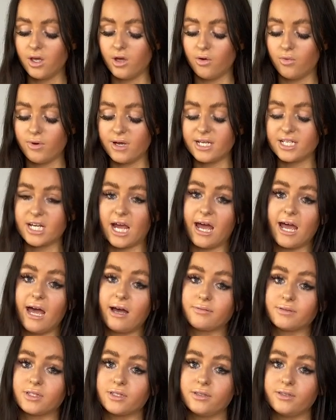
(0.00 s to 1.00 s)
which I
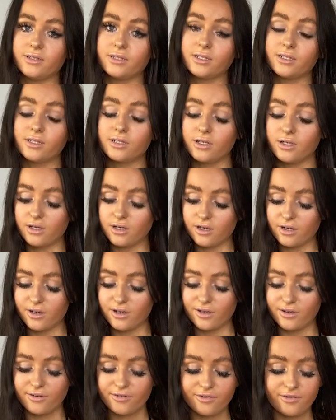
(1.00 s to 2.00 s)
absolutely
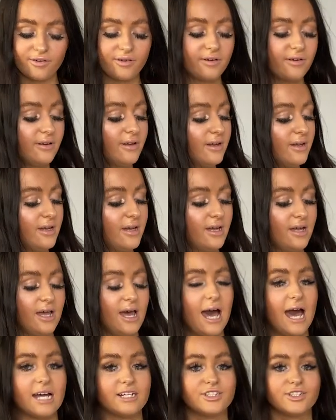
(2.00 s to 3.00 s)
love.
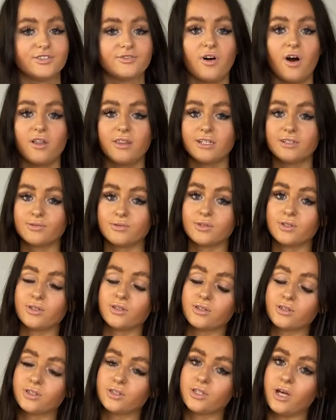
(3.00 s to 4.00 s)
I just thought this would
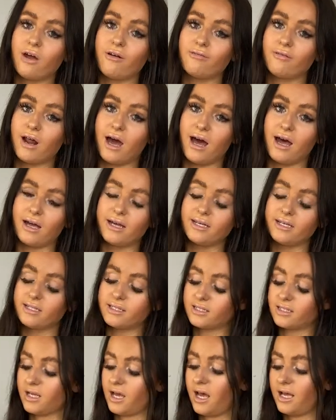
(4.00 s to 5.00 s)
look so
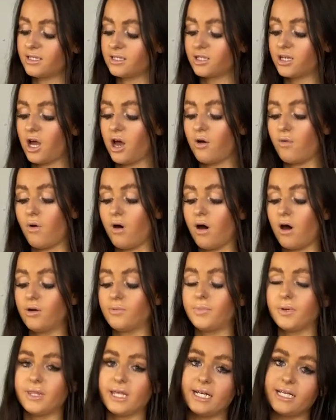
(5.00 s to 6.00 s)
nice as a co-ord,
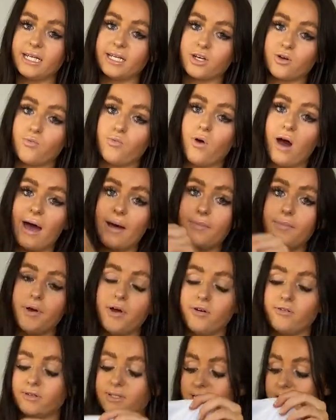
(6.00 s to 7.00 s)
but then you can wear
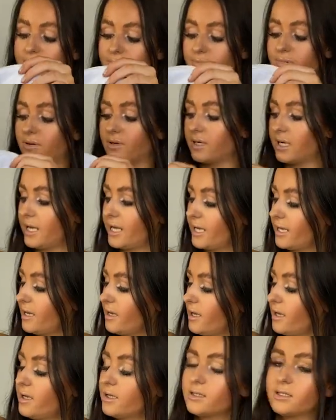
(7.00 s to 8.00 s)
both separately.
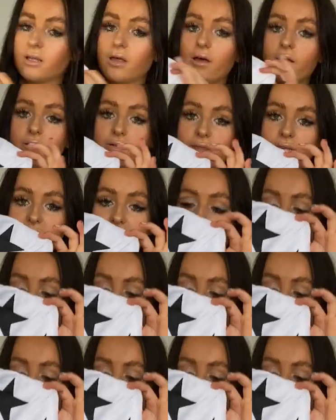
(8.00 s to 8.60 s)
So this